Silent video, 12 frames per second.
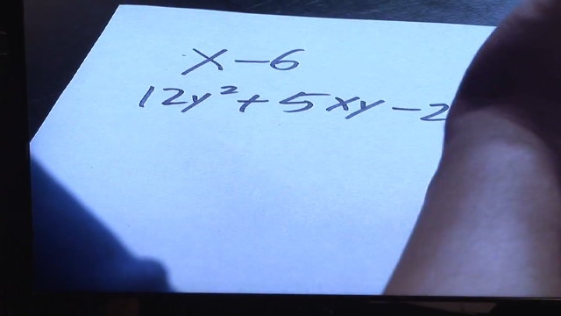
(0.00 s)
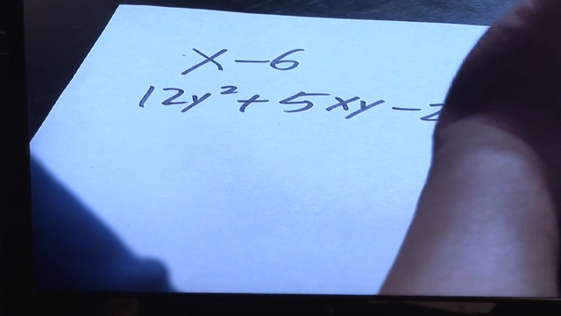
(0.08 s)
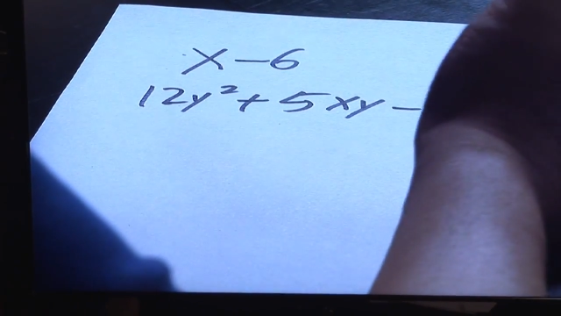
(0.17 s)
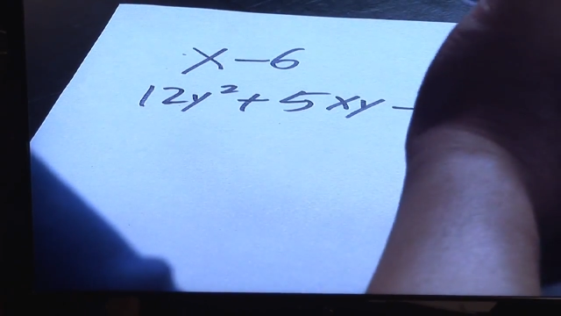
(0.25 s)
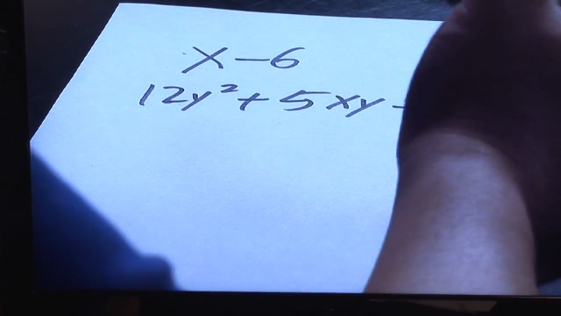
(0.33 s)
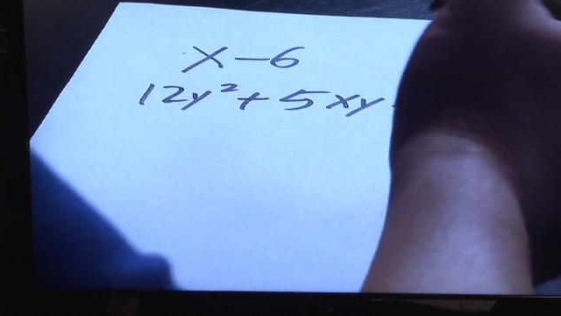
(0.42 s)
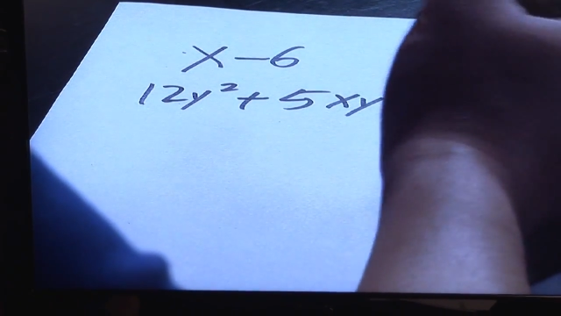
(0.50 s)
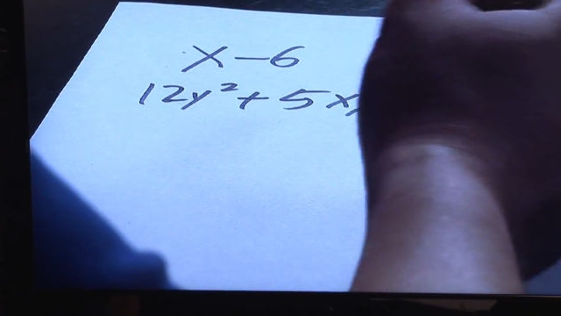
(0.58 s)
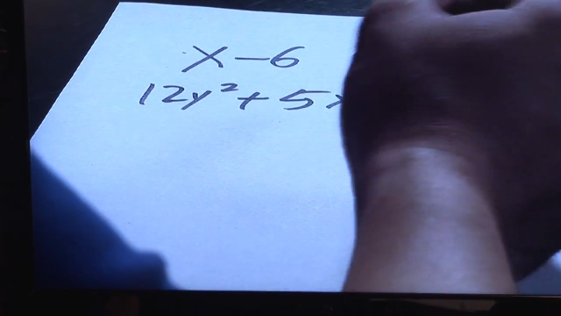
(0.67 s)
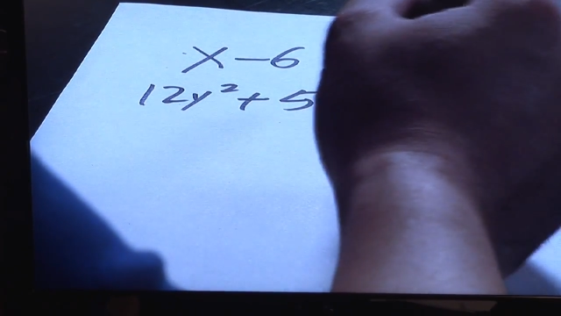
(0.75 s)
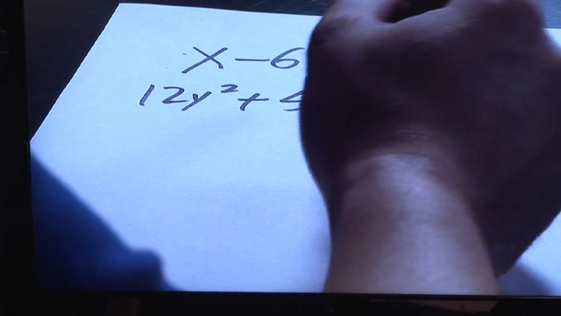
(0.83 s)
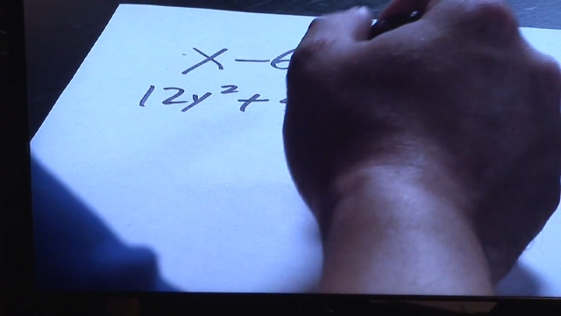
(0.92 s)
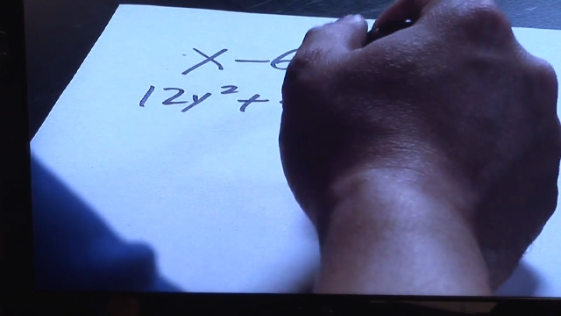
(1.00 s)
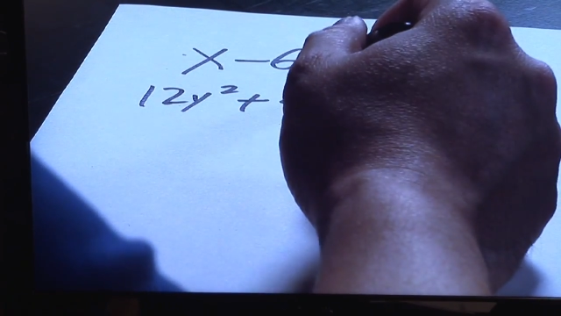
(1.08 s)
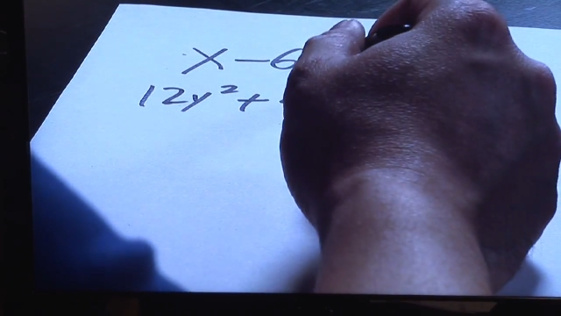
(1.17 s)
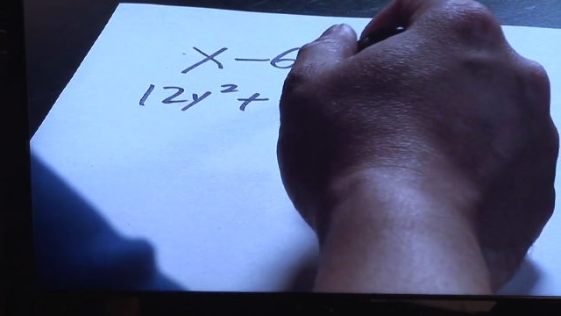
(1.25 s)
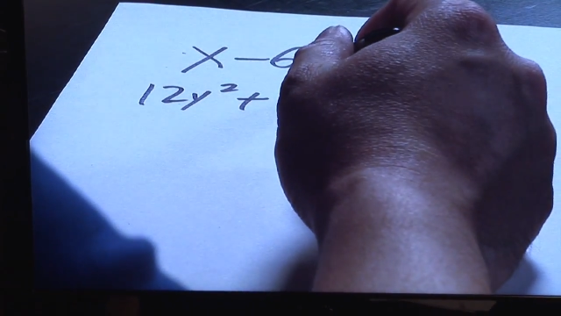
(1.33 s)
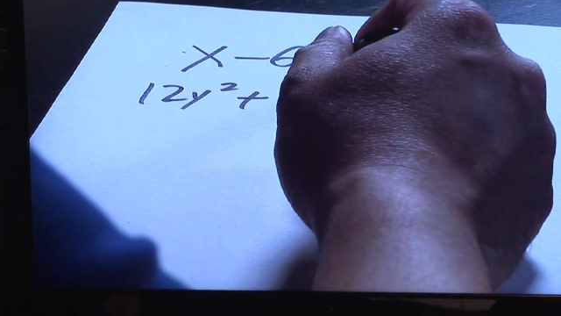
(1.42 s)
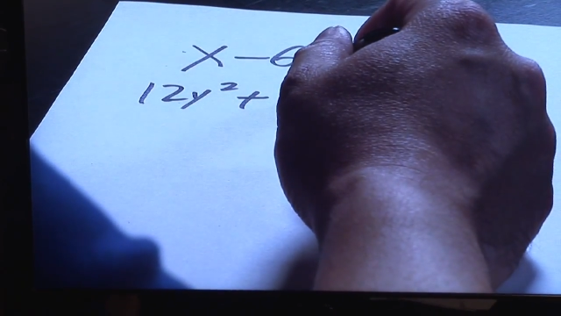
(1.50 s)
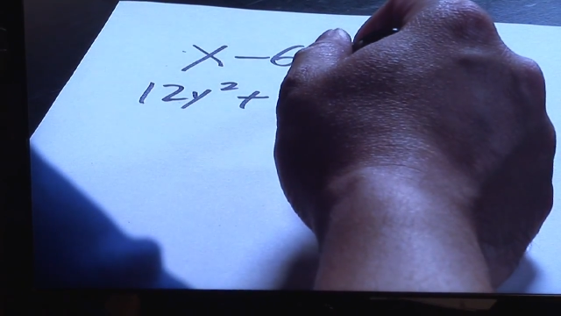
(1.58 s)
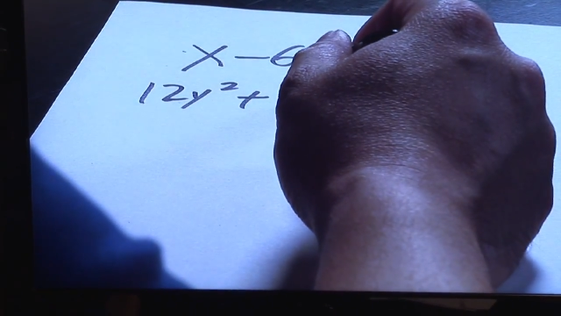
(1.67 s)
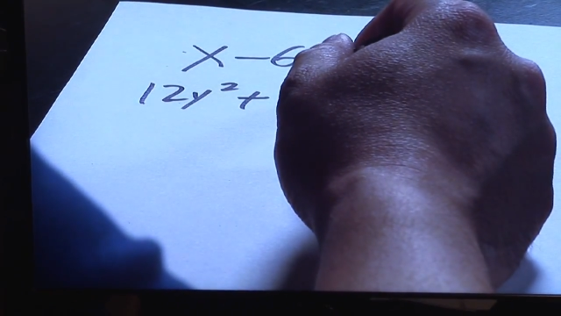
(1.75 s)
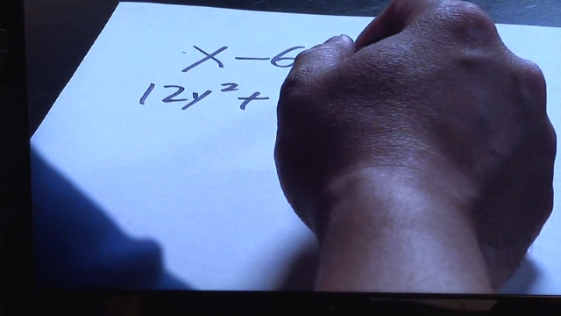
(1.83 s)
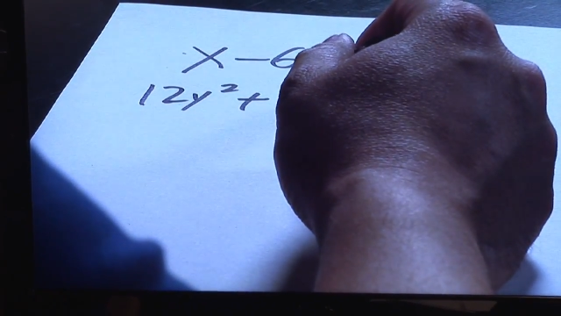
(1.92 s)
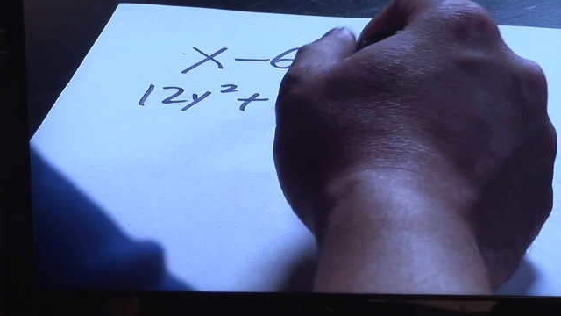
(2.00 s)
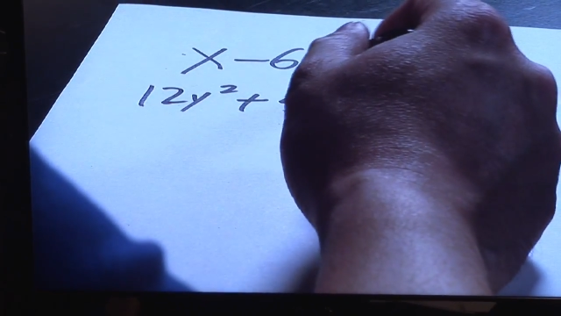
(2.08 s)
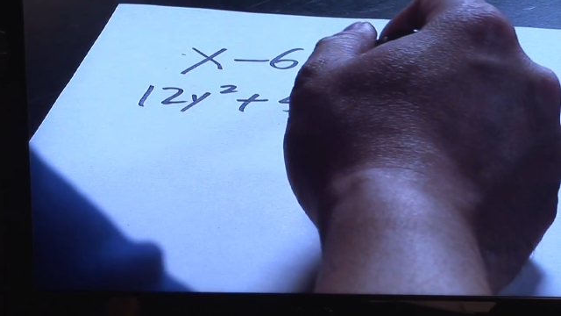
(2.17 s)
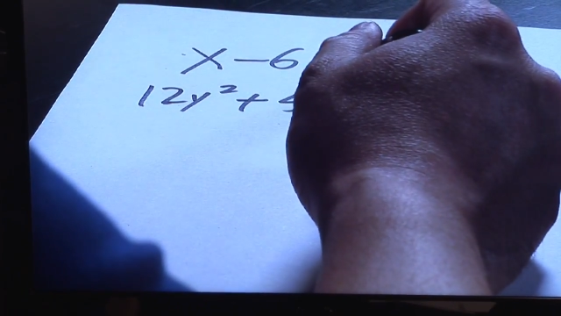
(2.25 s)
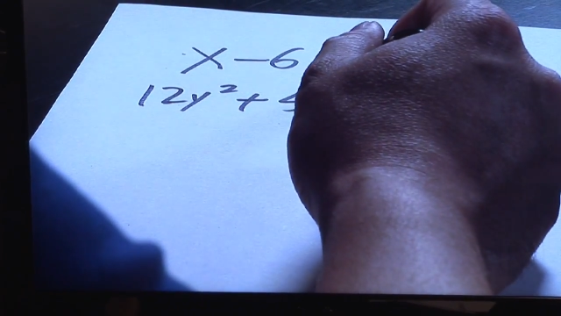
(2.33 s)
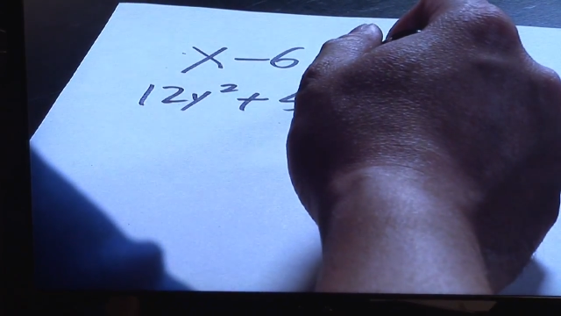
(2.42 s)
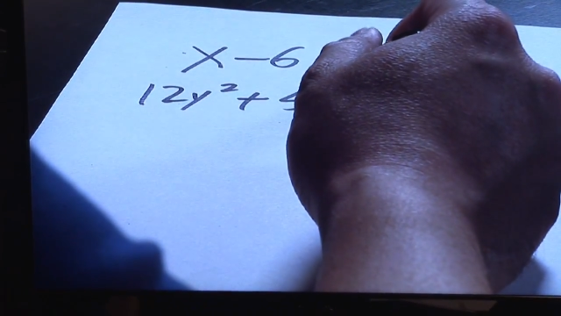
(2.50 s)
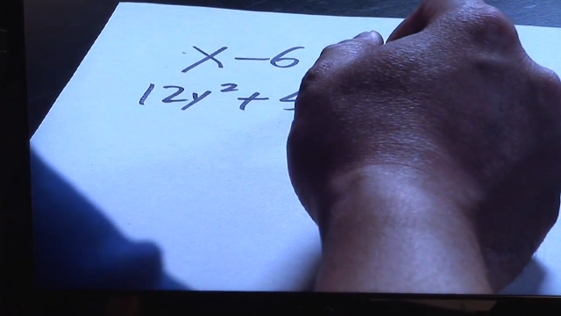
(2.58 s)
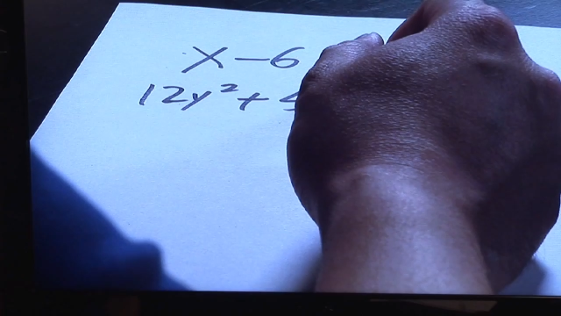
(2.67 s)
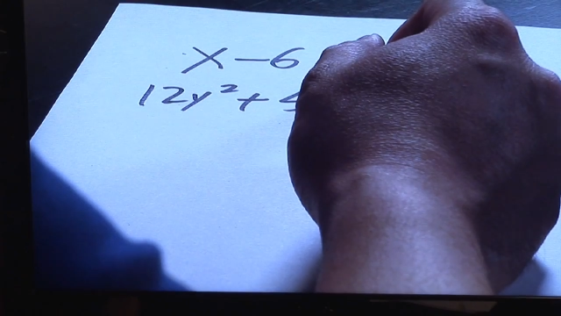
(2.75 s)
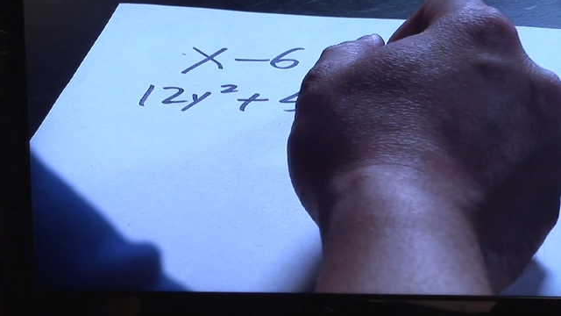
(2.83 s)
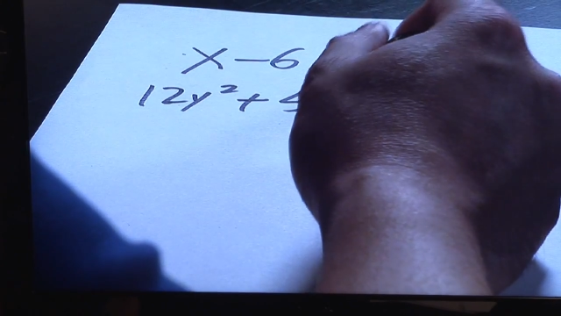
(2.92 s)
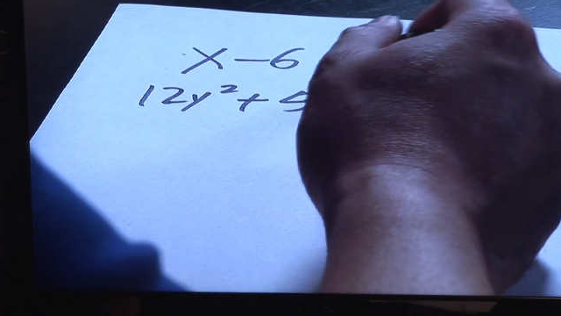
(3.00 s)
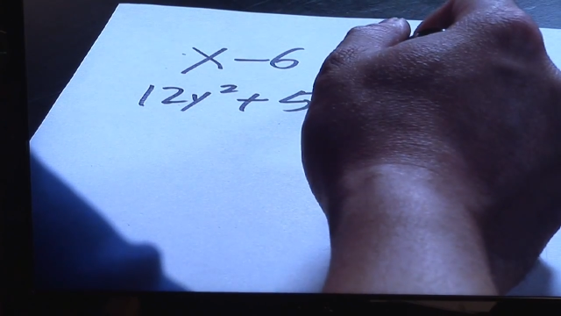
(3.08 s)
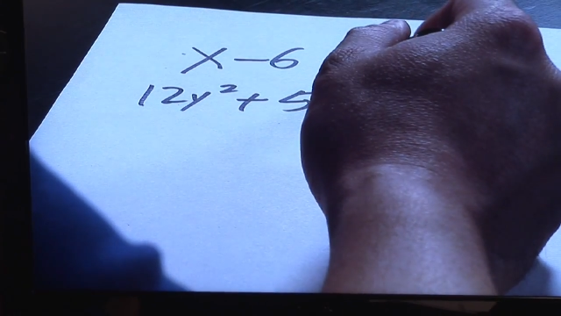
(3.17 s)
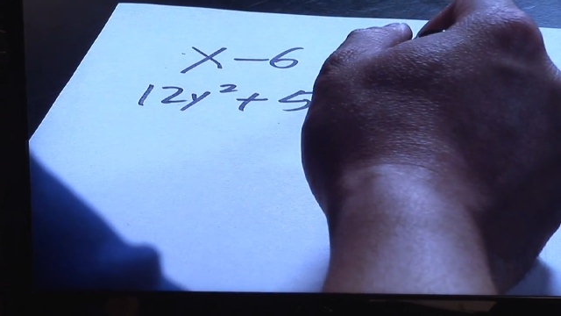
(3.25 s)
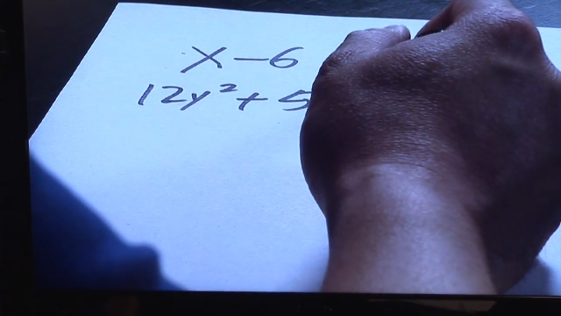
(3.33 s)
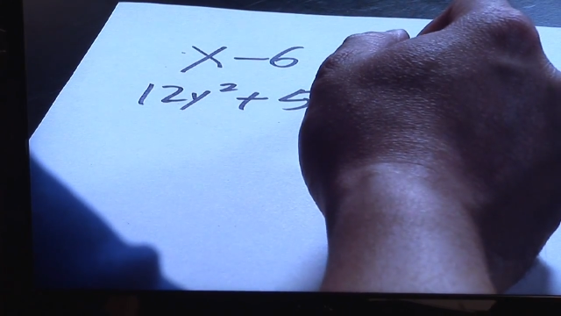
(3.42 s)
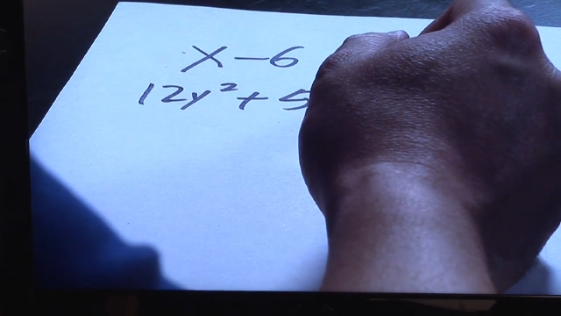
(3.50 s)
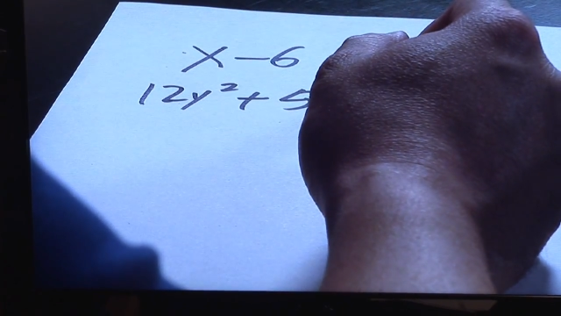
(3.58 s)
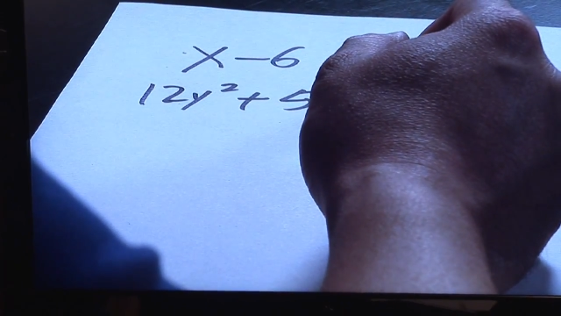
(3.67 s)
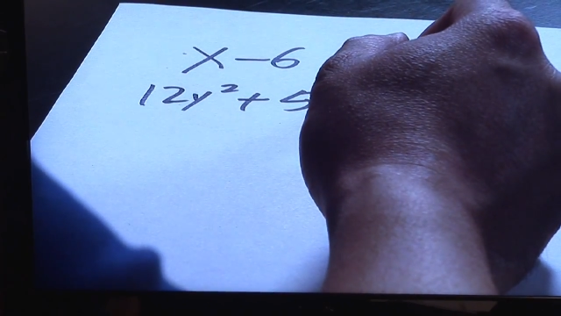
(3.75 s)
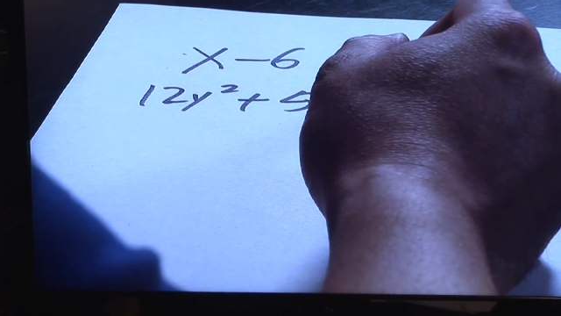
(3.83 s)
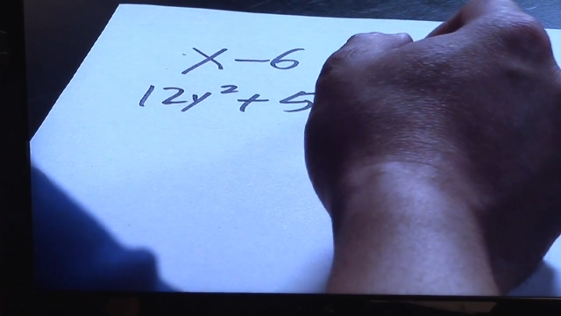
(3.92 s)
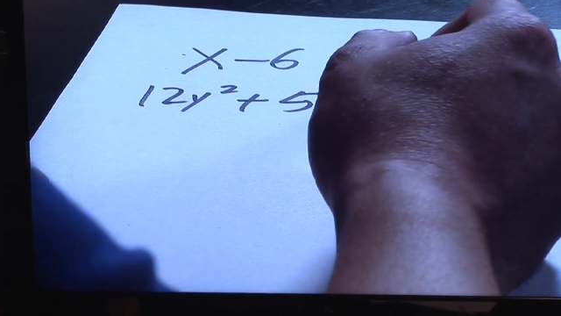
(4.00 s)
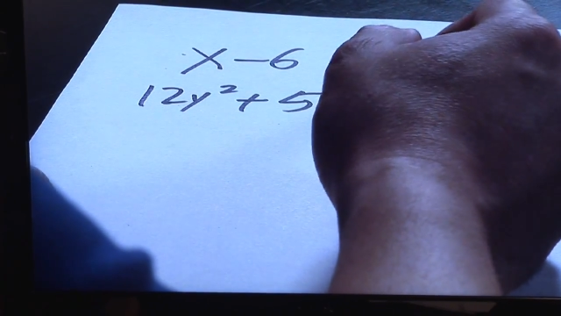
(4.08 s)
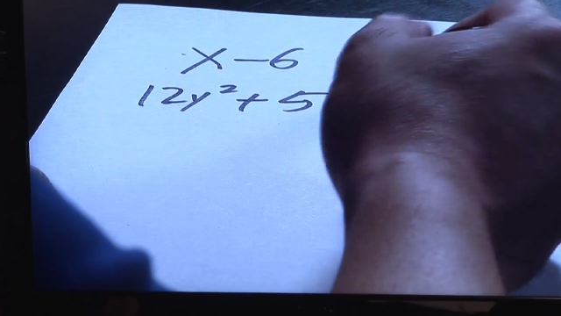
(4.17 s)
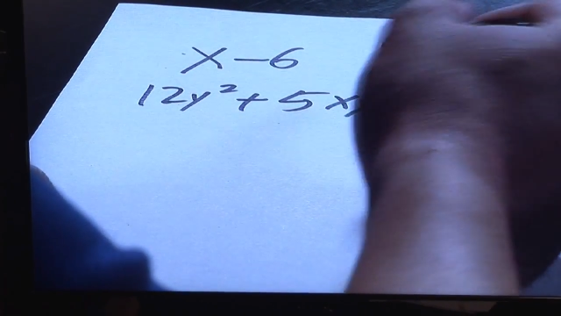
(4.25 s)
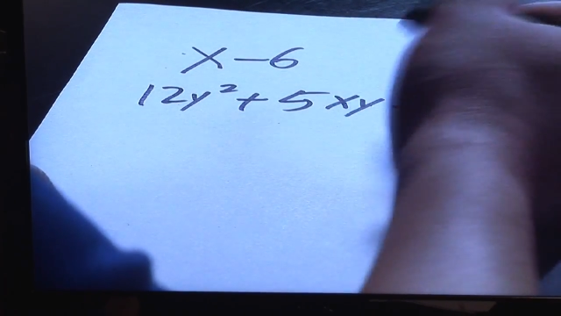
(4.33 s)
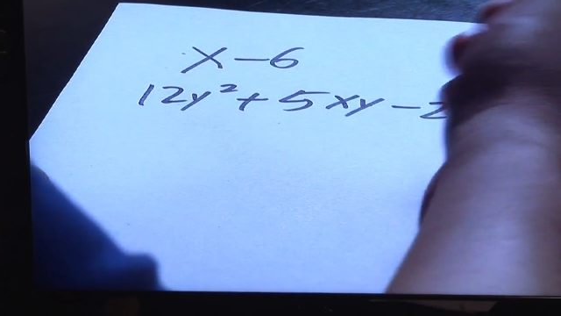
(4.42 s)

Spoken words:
[unreadable: no face in view]